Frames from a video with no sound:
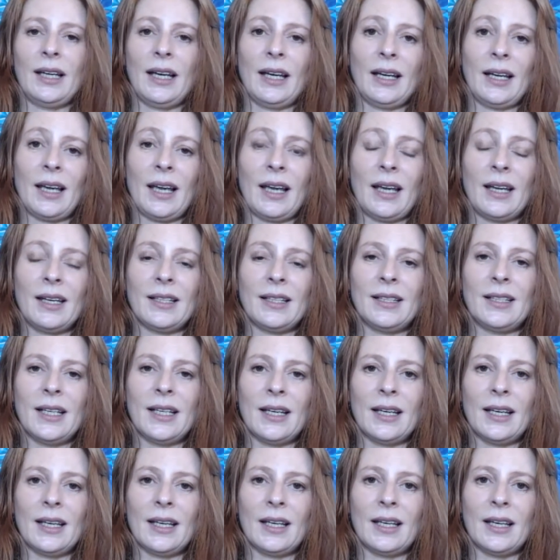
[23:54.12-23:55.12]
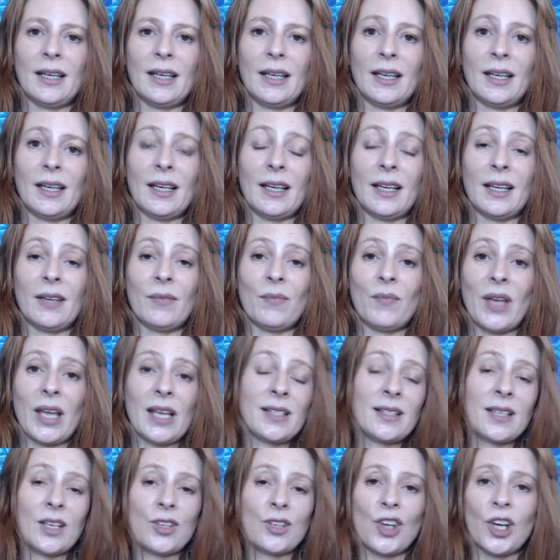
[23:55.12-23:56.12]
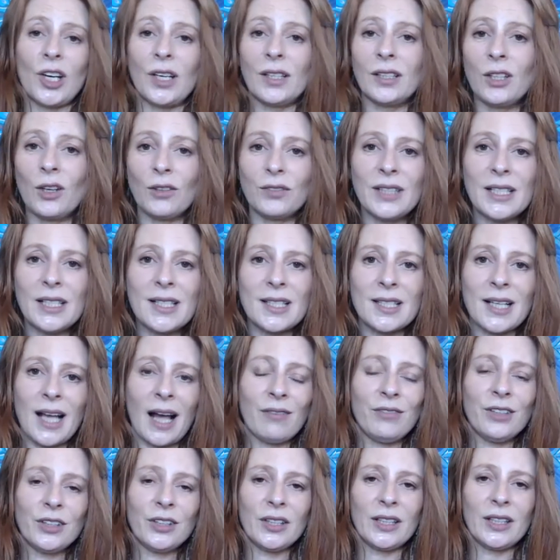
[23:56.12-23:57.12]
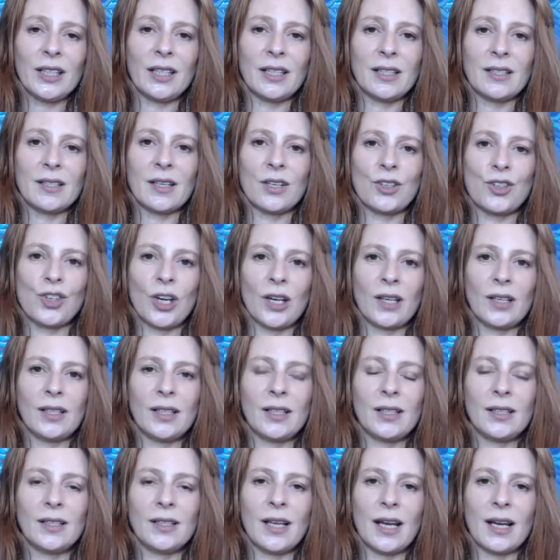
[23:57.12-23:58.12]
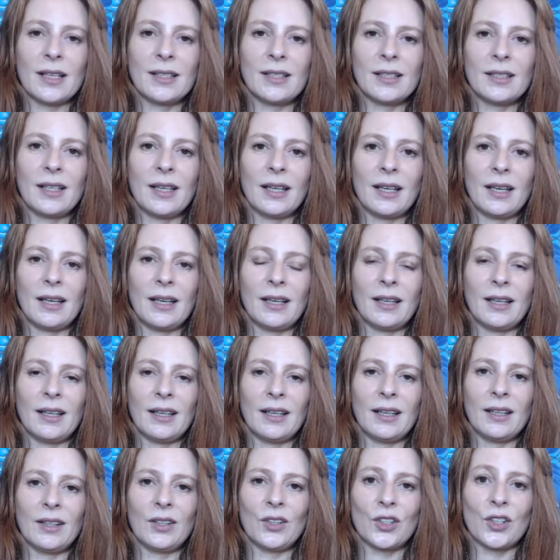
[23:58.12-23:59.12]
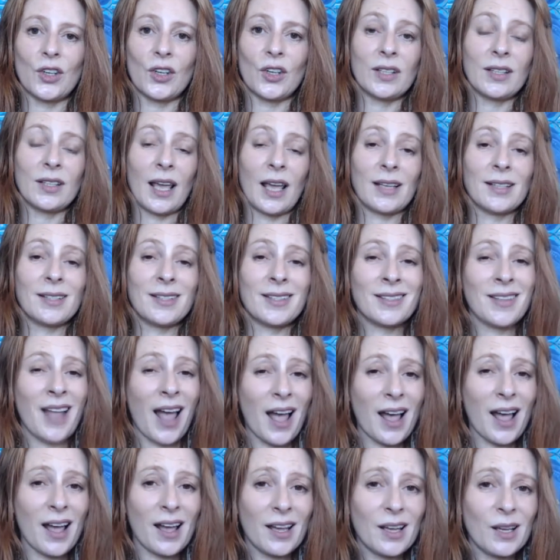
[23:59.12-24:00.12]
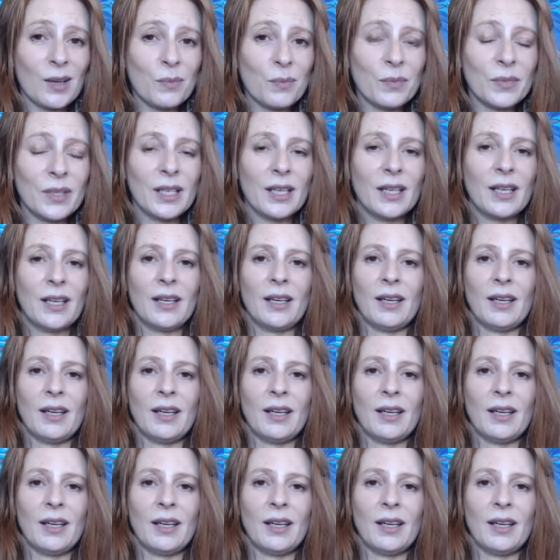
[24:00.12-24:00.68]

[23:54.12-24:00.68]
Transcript: And it's a journey of discovery. It's a journey that it takes time.